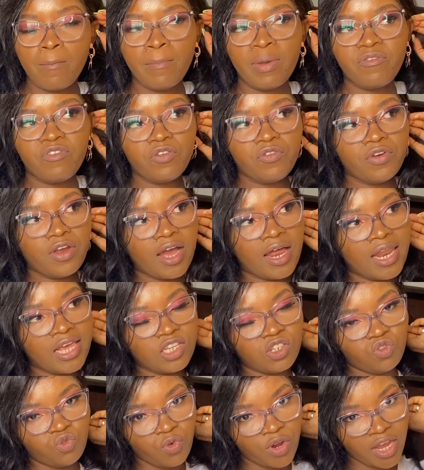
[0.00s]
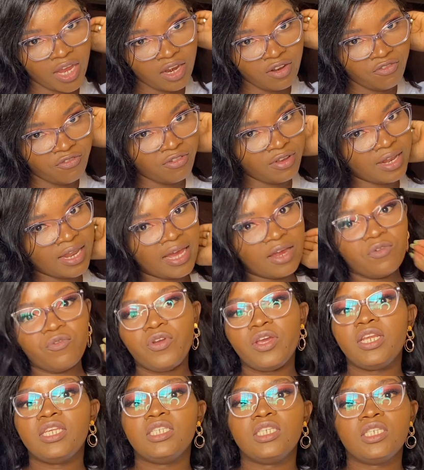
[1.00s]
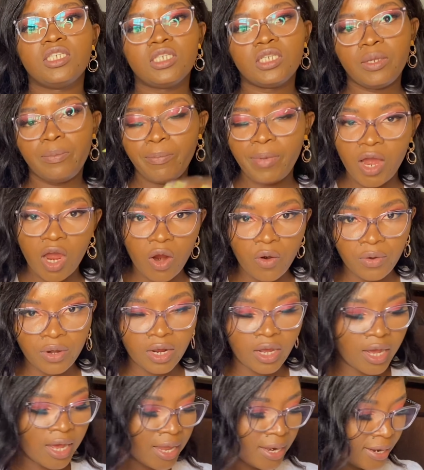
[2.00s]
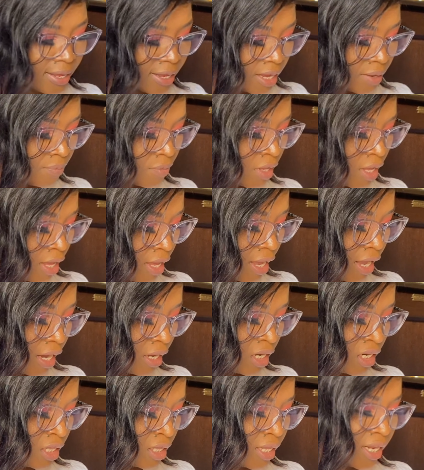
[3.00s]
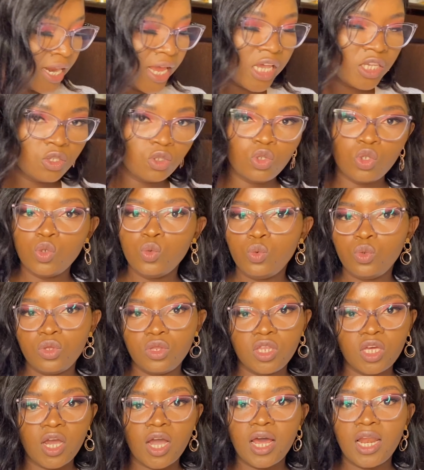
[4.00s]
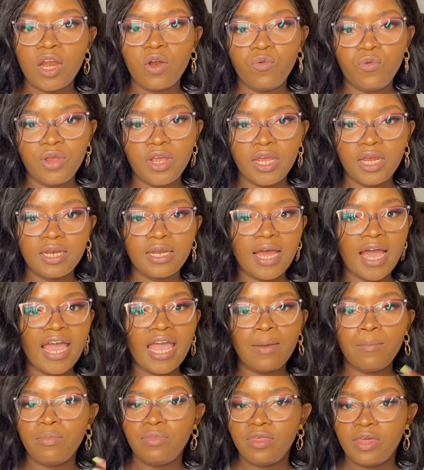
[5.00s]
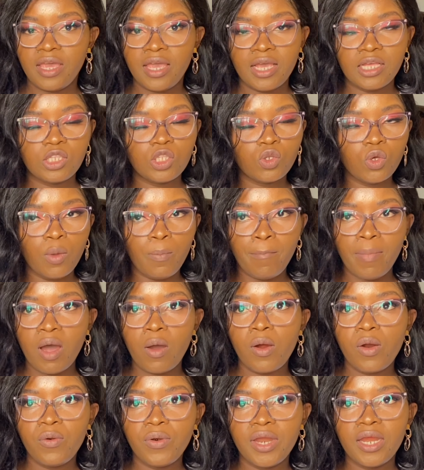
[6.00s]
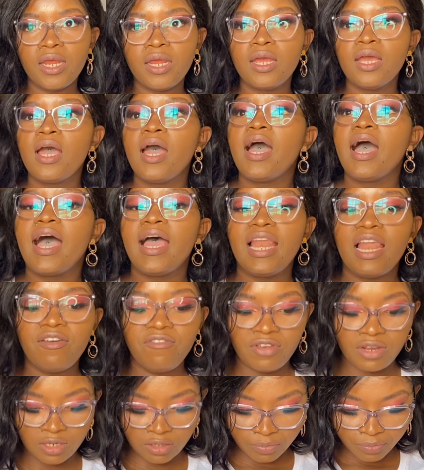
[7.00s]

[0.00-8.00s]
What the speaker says: Favorite color is red. I feel like red is such an empowering color. Anything that has to do with the color red, I am there. It's so empowering. I love it.